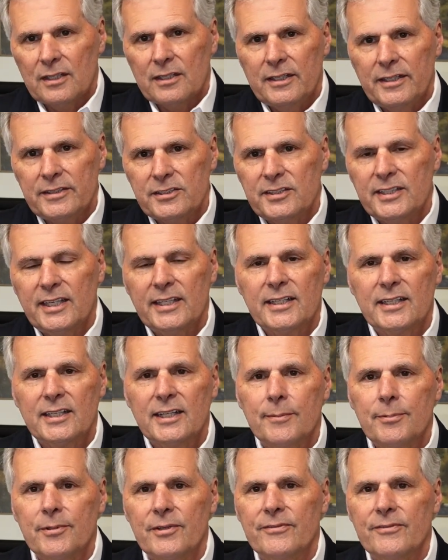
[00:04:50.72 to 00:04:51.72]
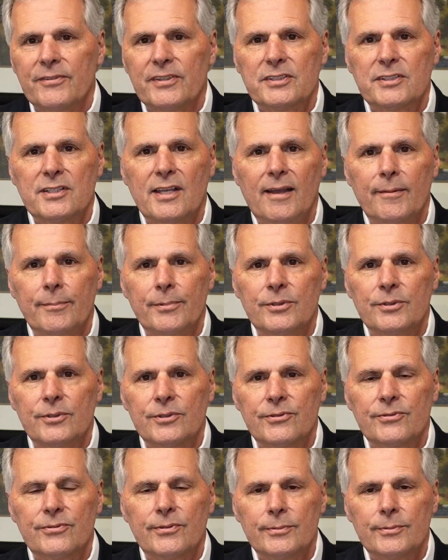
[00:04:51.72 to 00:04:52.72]
Let's take a couple of
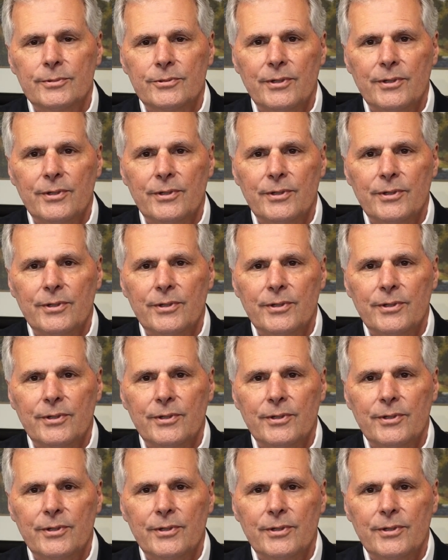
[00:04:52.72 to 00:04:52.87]
examples from